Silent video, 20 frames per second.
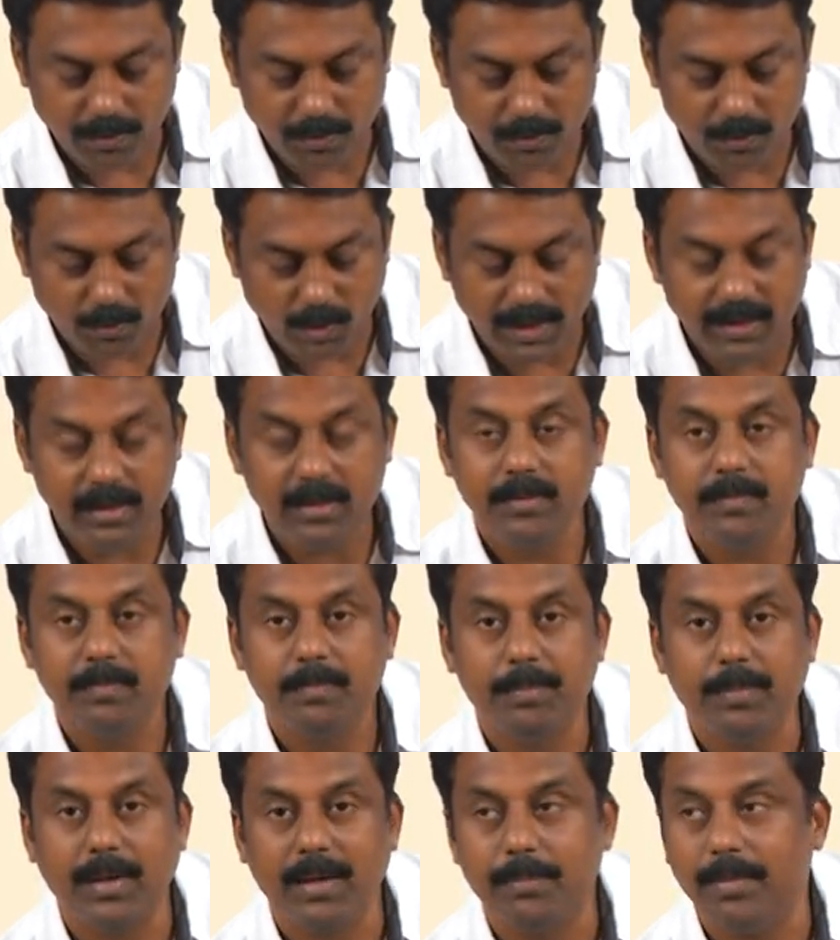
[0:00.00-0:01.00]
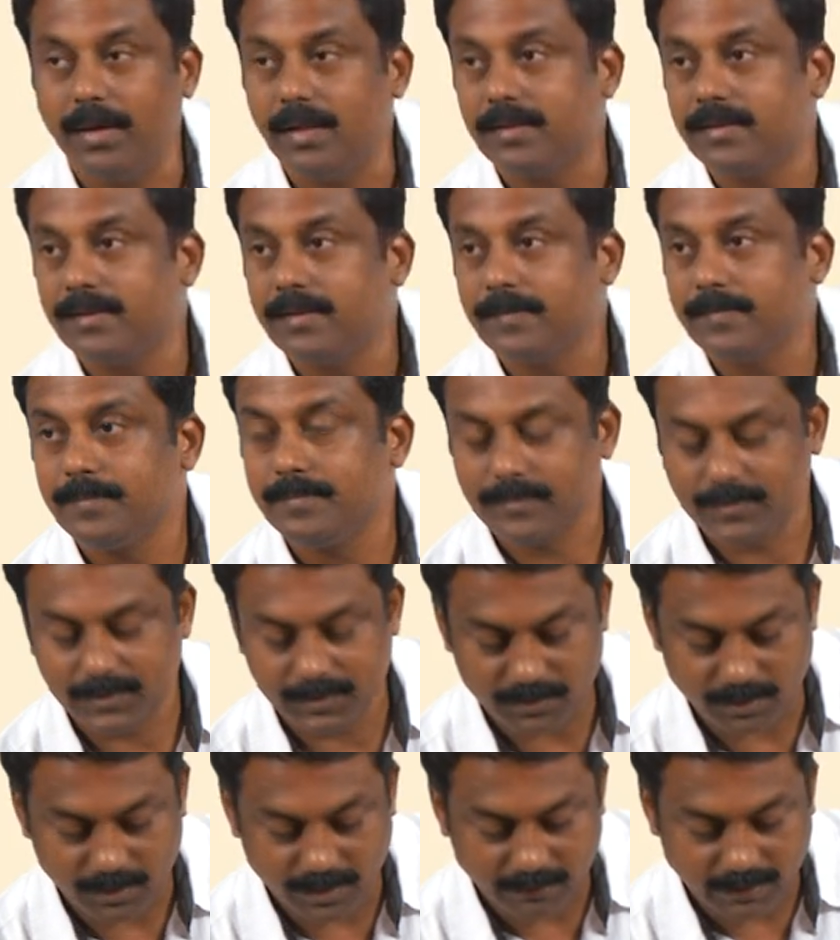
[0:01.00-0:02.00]
1 per pulse.
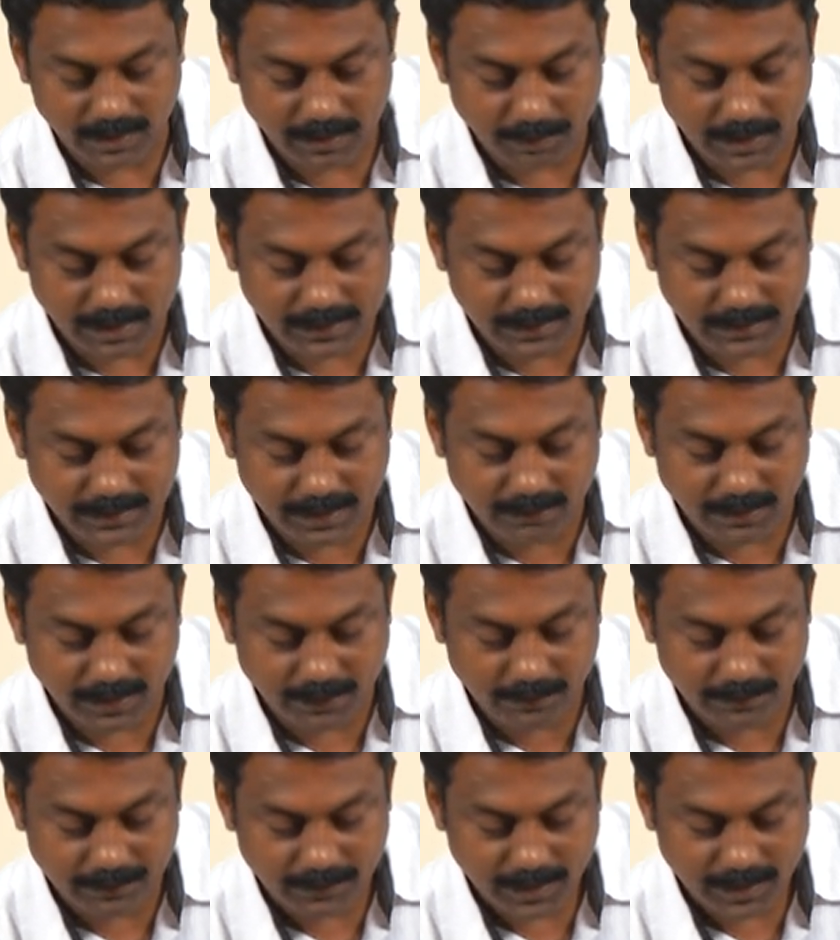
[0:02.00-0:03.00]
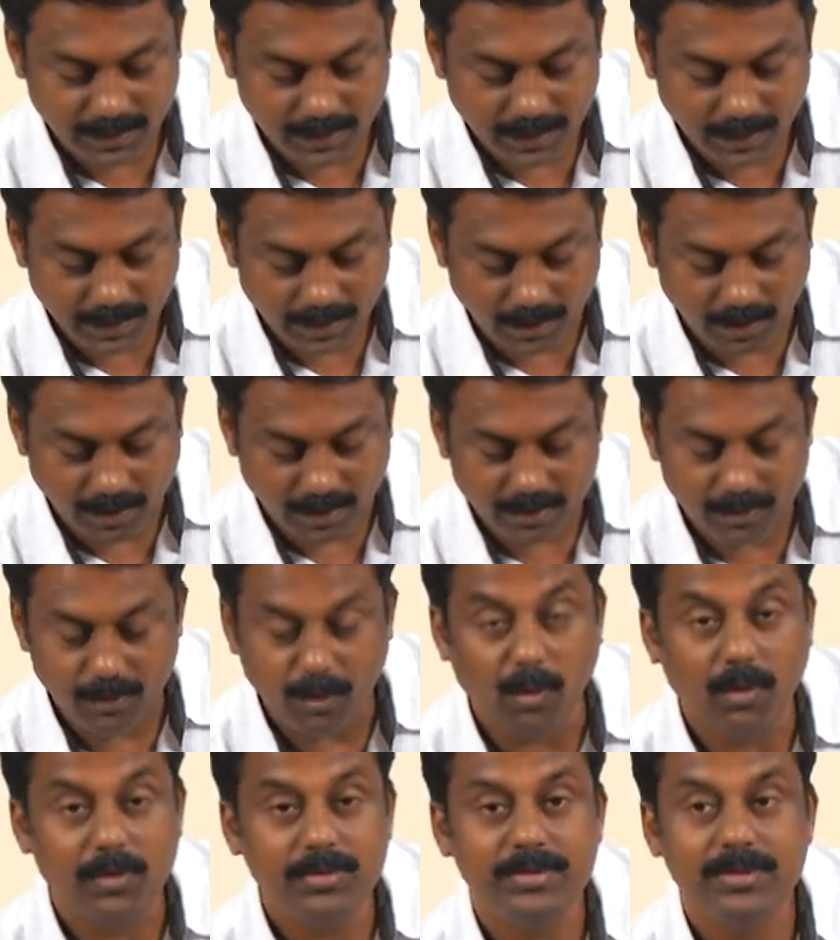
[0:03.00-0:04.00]
So, the, when the pulse is given arc
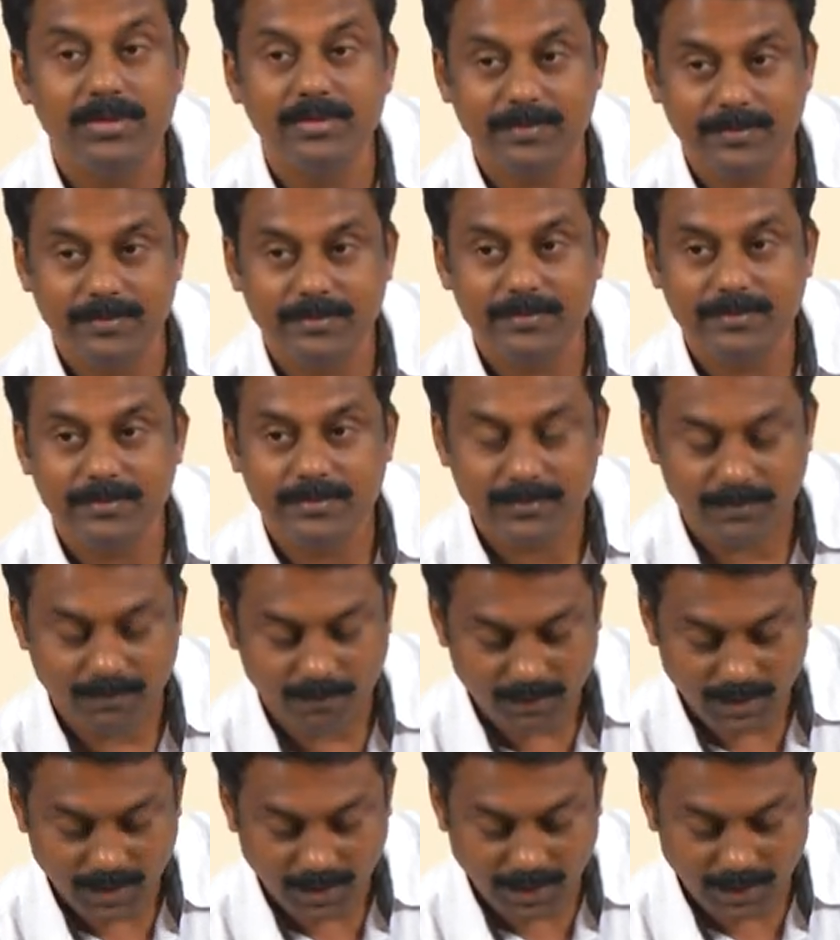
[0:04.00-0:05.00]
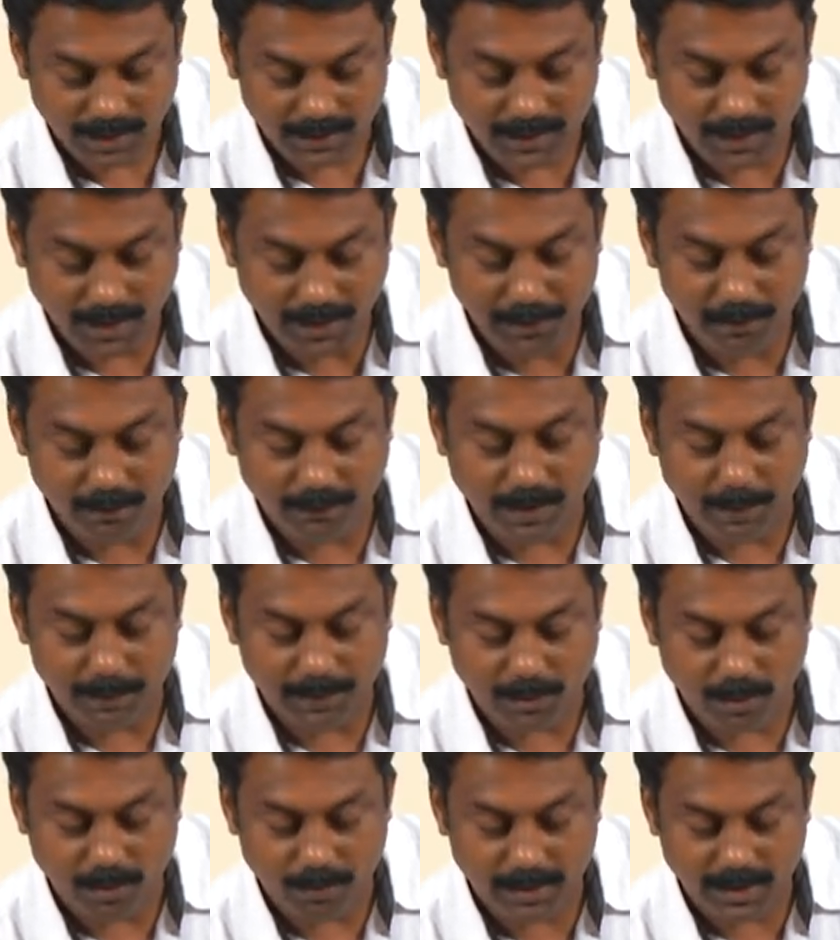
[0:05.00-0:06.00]
glows and then you form a
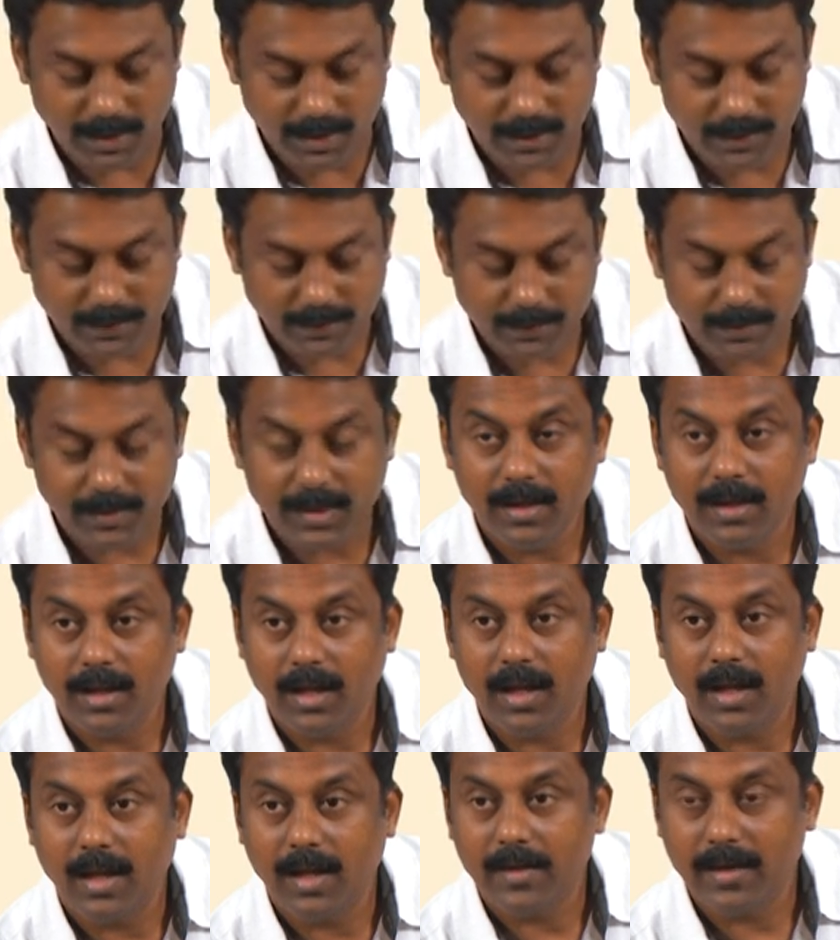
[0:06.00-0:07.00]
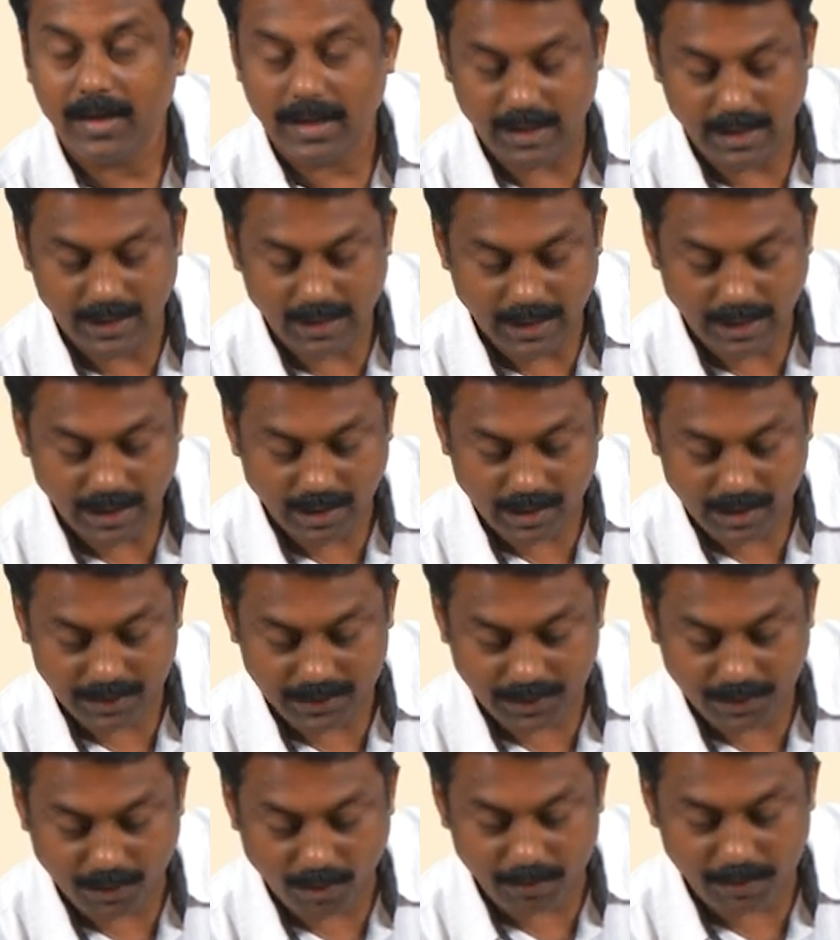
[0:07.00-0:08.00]
droplet and
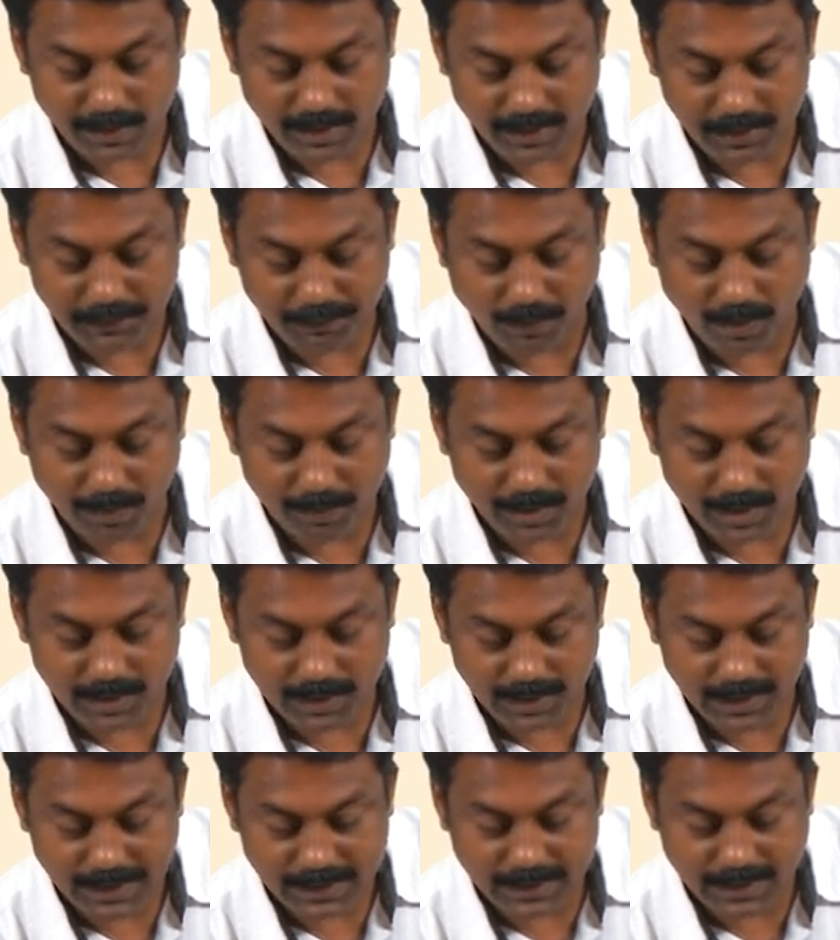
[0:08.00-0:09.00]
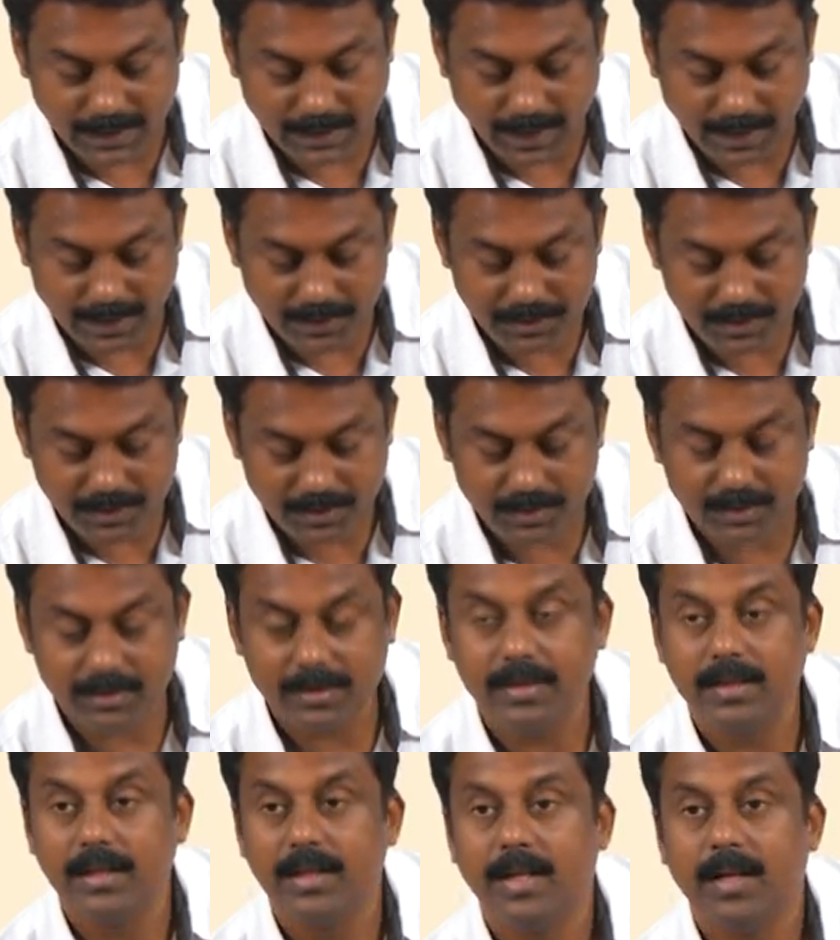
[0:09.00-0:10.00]
then droplet is formed and then it is detached
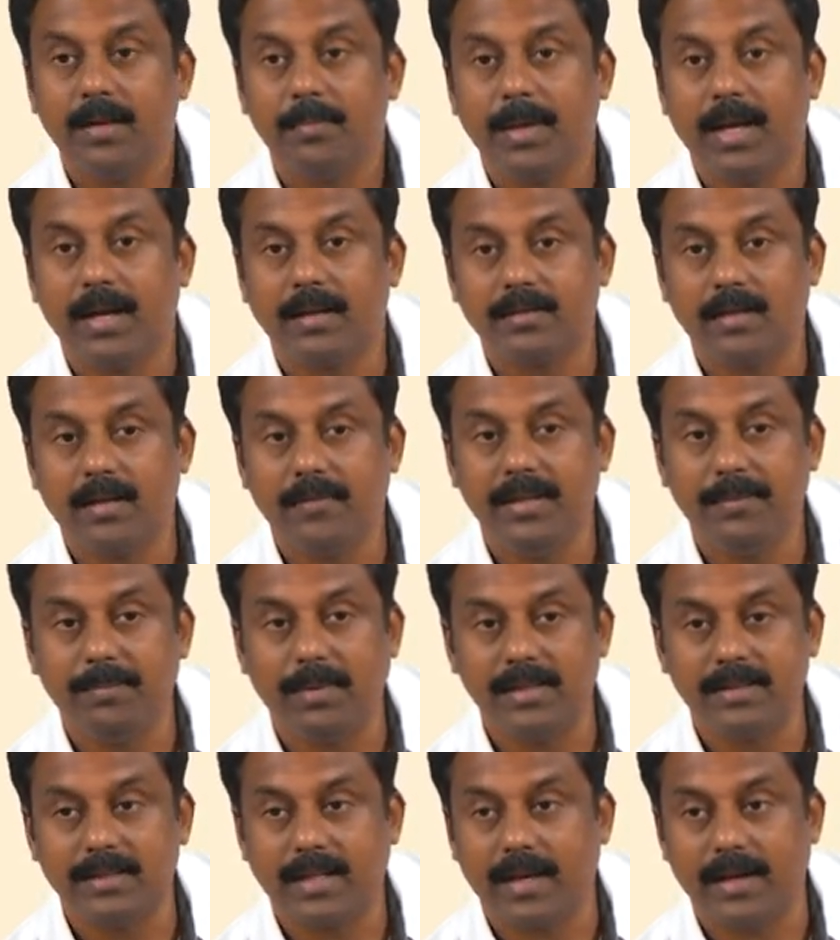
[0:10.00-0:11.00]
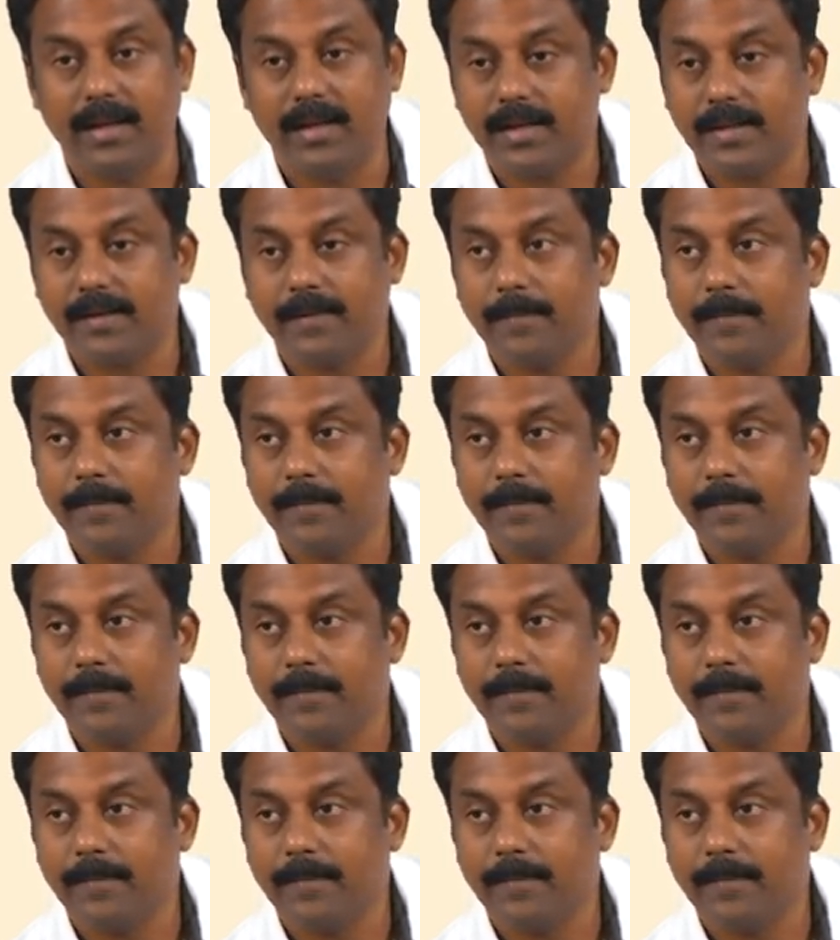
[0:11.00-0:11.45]
because of the pulse current